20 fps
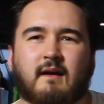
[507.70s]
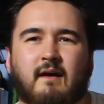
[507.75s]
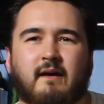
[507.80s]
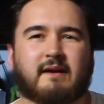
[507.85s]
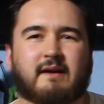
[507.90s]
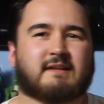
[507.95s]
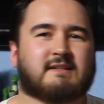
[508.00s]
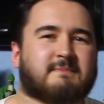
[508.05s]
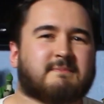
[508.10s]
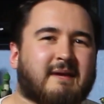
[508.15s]

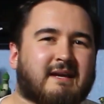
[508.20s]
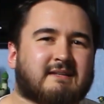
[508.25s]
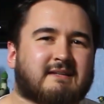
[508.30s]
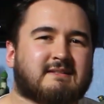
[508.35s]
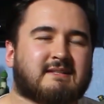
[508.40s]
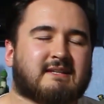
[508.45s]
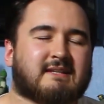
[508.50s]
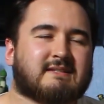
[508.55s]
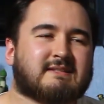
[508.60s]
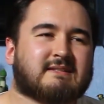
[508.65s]
I
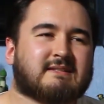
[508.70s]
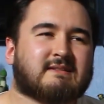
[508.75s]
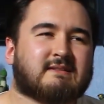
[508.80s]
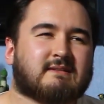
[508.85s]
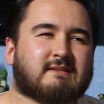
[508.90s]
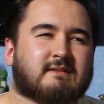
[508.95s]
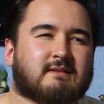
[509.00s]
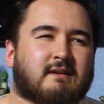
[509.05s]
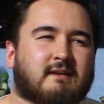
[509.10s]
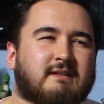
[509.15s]
expected.
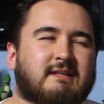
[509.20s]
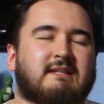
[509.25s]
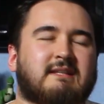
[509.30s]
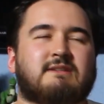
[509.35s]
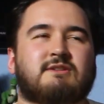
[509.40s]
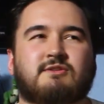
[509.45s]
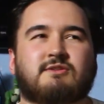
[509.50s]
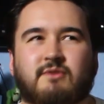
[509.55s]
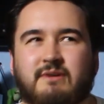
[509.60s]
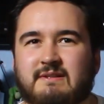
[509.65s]
I did
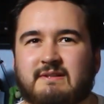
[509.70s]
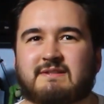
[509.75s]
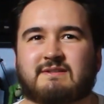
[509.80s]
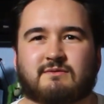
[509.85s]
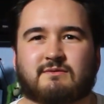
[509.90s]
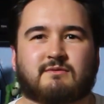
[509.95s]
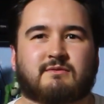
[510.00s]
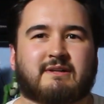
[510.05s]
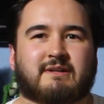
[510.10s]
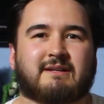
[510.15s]
enjoy the
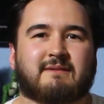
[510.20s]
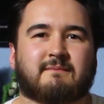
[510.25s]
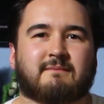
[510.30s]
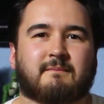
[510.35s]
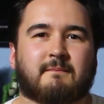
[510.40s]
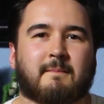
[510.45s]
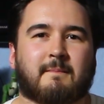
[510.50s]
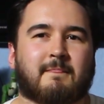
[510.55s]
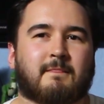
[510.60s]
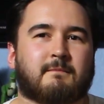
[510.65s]
story,
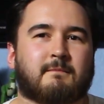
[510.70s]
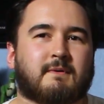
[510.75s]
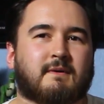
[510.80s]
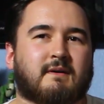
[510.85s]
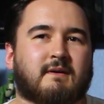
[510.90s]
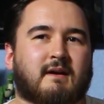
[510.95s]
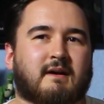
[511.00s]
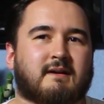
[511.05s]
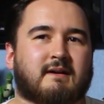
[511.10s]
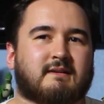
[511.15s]

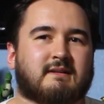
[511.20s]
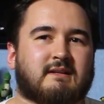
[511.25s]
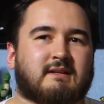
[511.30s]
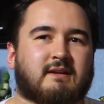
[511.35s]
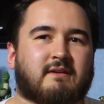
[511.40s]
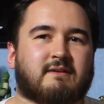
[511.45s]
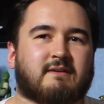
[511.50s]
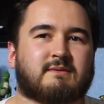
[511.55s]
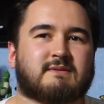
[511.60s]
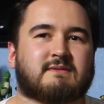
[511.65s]
but you
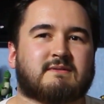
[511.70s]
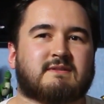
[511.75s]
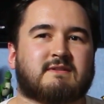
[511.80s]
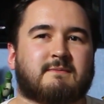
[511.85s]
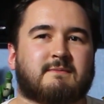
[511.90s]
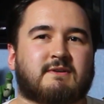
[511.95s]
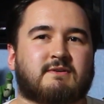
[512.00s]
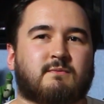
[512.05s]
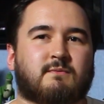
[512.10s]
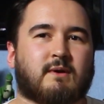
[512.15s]
know, it wasn't
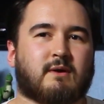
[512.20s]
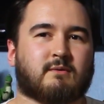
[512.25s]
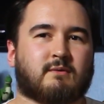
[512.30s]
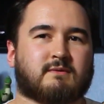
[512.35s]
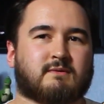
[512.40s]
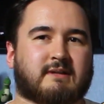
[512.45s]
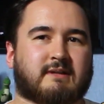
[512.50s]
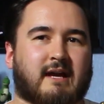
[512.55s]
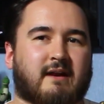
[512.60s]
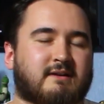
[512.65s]
so much world
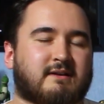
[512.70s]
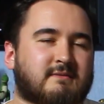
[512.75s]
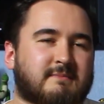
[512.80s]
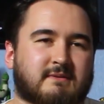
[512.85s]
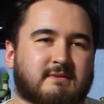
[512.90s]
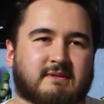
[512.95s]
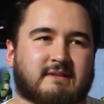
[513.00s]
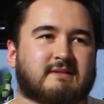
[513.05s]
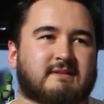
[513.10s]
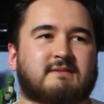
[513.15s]
or character
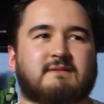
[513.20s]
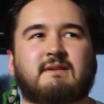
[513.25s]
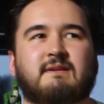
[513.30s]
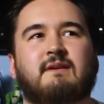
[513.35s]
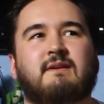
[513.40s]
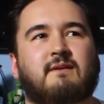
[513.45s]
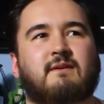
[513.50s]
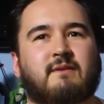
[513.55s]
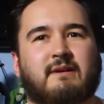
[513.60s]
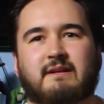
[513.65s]
building
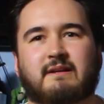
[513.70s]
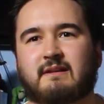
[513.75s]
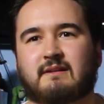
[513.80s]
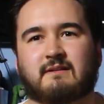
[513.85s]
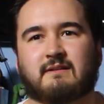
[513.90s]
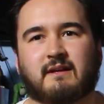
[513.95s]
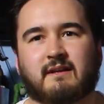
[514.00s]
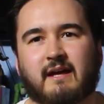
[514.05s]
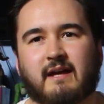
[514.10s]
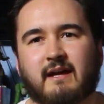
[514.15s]
or
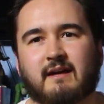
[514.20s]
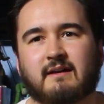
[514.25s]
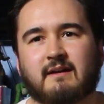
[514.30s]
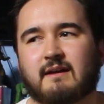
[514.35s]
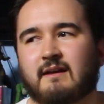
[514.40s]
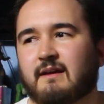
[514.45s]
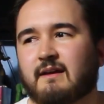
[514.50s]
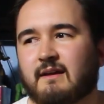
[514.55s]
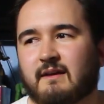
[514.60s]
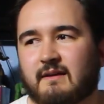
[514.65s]
anything like that.
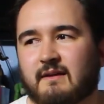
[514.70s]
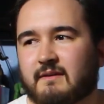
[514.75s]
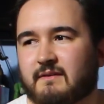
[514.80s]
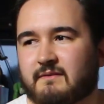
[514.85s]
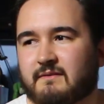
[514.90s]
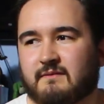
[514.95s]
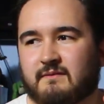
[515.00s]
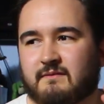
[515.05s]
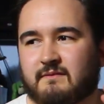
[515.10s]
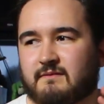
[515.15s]

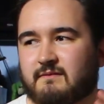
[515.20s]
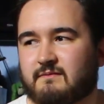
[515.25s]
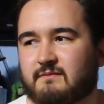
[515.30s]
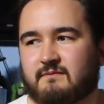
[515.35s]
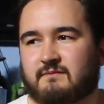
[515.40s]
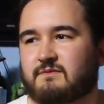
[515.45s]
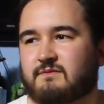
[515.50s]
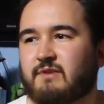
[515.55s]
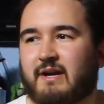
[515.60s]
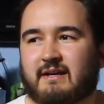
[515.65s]

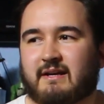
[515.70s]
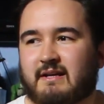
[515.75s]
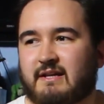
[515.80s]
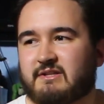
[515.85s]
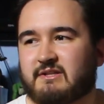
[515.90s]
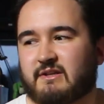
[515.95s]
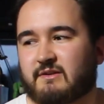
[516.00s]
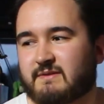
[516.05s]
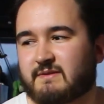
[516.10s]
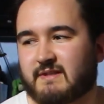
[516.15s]
Dragon
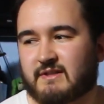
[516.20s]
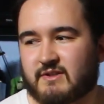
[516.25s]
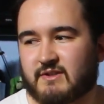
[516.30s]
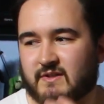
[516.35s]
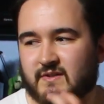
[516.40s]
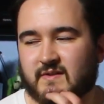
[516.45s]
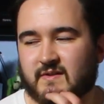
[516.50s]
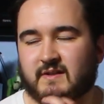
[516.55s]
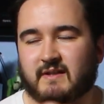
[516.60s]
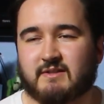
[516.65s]
Age
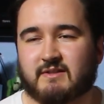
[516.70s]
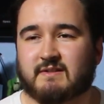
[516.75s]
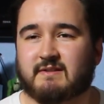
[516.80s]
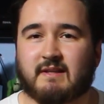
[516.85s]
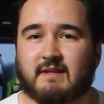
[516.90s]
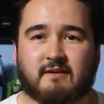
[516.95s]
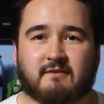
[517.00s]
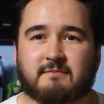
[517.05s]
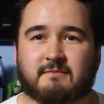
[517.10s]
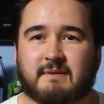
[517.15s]
Inquisition I just
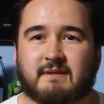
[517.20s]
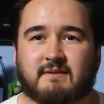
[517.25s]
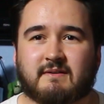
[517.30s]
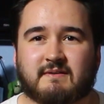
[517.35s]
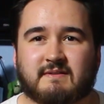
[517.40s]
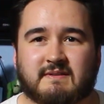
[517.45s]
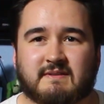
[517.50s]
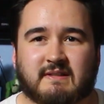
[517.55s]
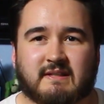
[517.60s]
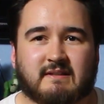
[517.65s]
loved
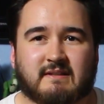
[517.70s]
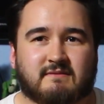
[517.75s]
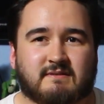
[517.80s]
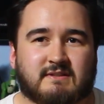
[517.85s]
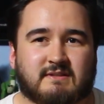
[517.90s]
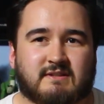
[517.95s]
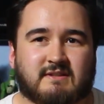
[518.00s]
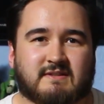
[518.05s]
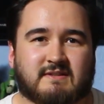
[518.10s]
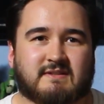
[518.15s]
because
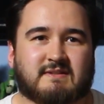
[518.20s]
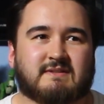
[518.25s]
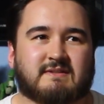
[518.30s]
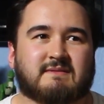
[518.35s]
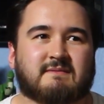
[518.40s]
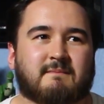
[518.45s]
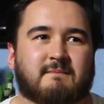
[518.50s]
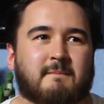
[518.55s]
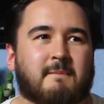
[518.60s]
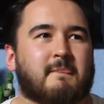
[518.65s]

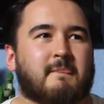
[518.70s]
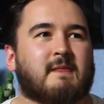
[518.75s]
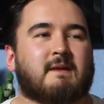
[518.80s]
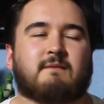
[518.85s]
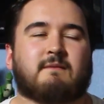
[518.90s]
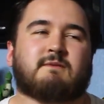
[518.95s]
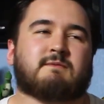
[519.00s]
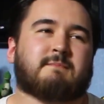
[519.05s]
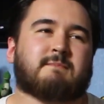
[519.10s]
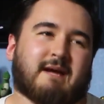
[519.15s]

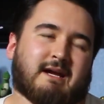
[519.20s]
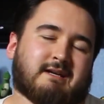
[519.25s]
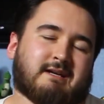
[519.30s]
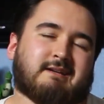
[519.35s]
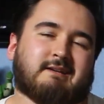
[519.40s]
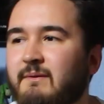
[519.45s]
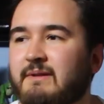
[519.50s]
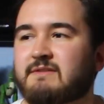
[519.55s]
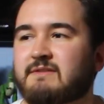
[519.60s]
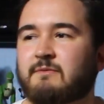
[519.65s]
it was back.
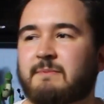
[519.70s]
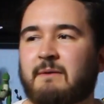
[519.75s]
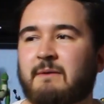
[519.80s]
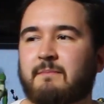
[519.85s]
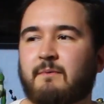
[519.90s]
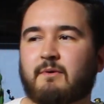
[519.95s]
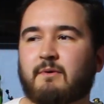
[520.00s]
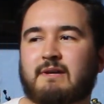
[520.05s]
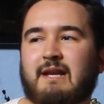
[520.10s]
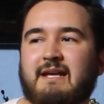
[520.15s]
Anyway, let's talk
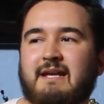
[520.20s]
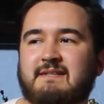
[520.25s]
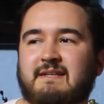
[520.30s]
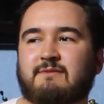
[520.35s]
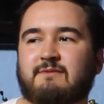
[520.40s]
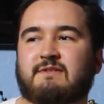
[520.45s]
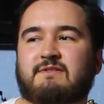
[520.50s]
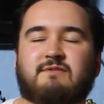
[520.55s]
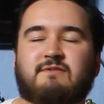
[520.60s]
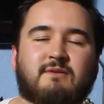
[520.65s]
about Borderlands,
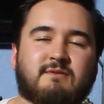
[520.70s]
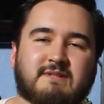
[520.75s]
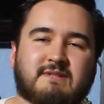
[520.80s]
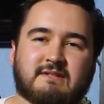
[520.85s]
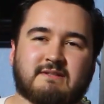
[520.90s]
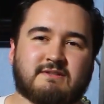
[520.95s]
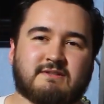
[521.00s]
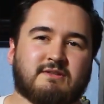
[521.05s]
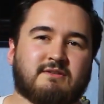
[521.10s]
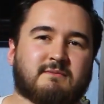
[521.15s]
Elder Scrolls
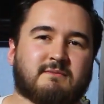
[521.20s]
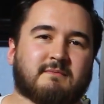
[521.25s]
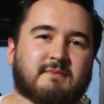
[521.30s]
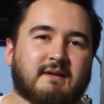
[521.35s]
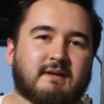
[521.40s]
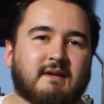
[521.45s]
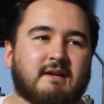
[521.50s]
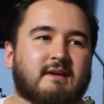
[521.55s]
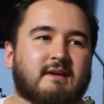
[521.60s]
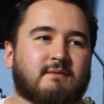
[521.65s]
and Doom.
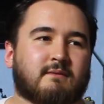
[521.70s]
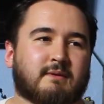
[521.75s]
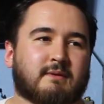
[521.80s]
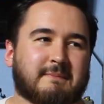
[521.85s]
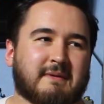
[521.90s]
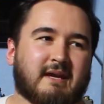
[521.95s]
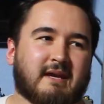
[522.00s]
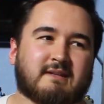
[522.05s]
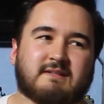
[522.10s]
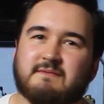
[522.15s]
We're going to
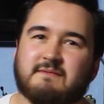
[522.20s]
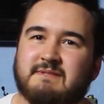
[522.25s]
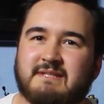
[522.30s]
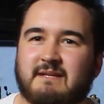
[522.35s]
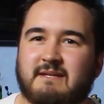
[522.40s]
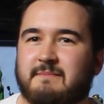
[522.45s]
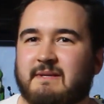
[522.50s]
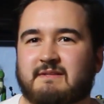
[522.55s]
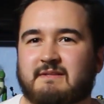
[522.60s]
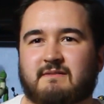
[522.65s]
be getting some
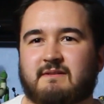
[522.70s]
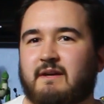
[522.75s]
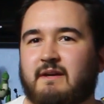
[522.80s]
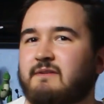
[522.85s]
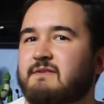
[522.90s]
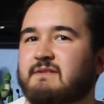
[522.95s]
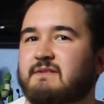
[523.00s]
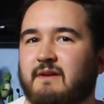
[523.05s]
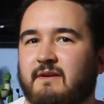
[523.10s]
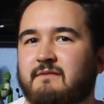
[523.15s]
tidbits on
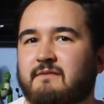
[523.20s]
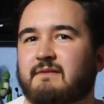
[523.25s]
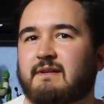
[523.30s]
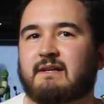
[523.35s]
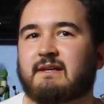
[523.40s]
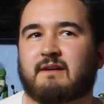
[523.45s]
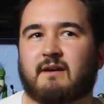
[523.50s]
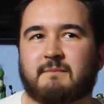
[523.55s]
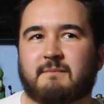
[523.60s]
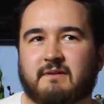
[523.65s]
those,
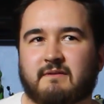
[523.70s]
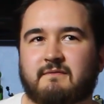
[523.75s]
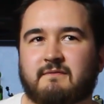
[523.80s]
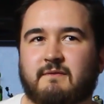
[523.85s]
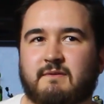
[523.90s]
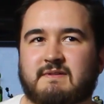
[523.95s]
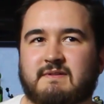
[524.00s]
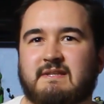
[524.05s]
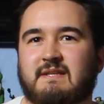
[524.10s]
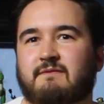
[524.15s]
hopefully. I'm looking
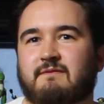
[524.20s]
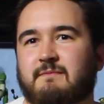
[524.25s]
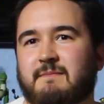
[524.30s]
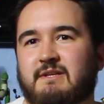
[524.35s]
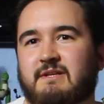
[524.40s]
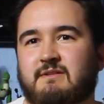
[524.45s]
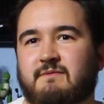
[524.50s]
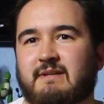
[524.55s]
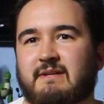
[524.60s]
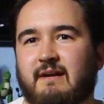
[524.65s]
forward to the
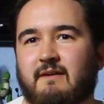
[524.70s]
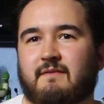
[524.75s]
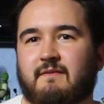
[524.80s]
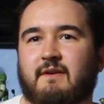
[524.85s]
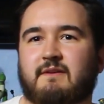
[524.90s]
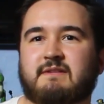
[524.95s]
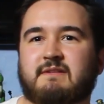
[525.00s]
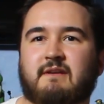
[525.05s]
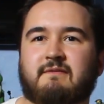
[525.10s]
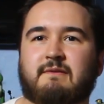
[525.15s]
information we get on
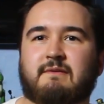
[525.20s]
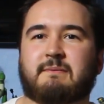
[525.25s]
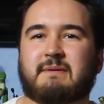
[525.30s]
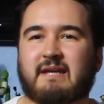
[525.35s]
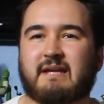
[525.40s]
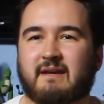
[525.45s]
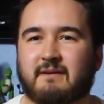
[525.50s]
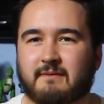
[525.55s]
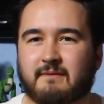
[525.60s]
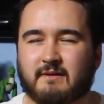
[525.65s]
those. Hopefully we're
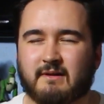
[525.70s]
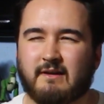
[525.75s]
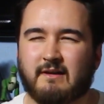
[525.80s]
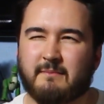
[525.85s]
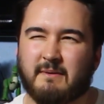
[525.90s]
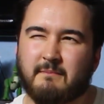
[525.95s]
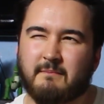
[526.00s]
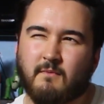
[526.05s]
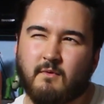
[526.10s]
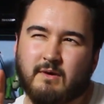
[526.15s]
getting a
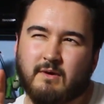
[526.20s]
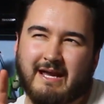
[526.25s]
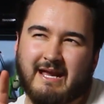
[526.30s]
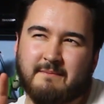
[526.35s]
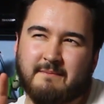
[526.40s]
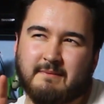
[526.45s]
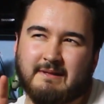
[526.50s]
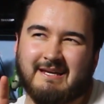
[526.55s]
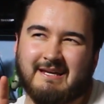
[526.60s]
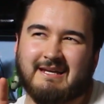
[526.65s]
little bit more
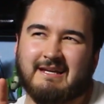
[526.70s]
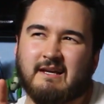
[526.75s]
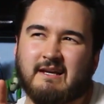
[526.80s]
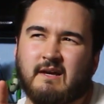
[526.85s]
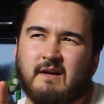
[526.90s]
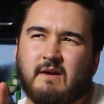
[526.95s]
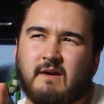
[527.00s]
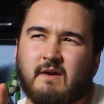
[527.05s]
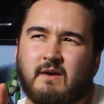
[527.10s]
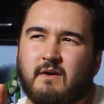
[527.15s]
gameplay,
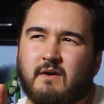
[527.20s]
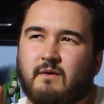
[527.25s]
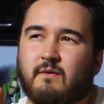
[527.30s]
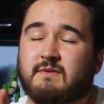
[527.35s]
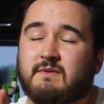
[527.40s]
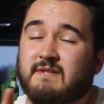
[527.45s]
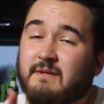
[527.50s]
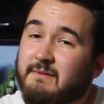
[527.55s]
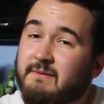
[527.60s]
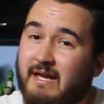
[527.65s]

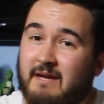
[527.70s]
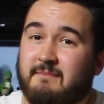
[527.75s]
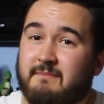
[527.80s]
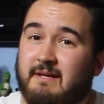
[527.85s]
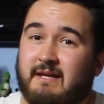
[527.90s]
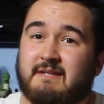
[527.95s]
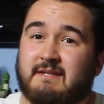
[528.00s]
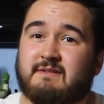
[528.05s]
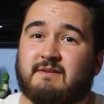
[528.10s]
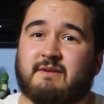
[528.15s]
or some
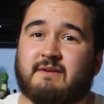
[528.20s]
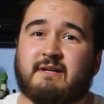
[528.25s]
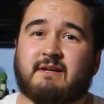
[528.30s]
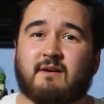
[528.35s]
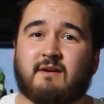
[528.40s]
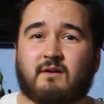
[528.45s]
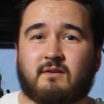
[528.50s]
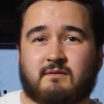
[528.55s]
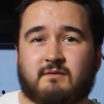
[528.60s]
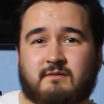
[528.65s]
gameplay, sorry,
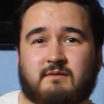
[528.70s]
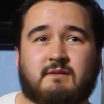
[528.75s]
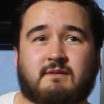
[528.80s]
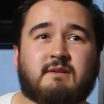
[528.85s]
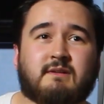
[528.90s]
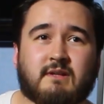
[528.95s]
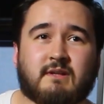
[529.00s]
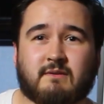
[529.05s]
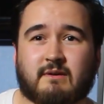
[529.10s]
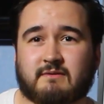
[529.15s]
on
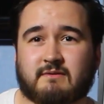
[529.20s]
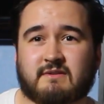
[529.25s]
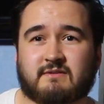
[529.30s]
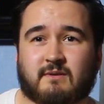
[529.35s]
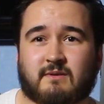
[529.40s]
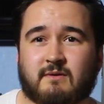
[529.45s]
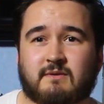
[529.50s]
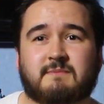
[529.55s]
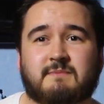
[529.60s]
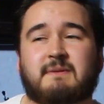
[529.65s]
the new Elder
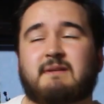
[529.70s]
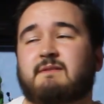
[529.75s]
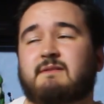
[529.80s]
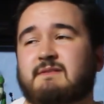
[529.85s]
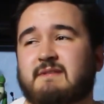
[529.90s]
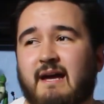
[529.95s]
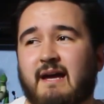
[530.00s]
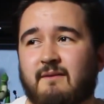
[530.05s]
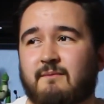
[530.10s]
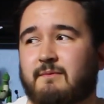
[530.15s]
Scrolls,
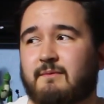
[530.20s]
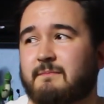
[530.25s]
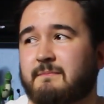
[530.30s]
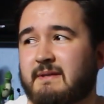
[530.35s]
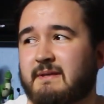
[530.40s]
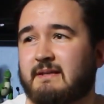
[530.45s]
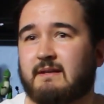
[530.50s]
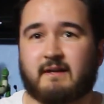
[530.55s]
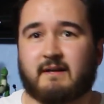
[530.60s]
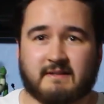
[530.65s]
because that would
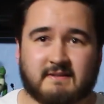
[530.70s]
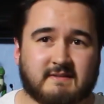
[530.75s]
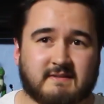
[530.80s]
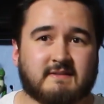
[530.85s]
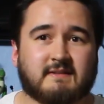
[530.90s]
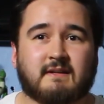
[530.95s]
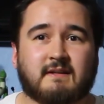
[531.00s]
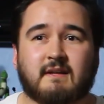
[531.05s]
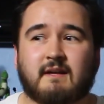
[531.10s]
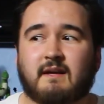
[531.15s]
be nice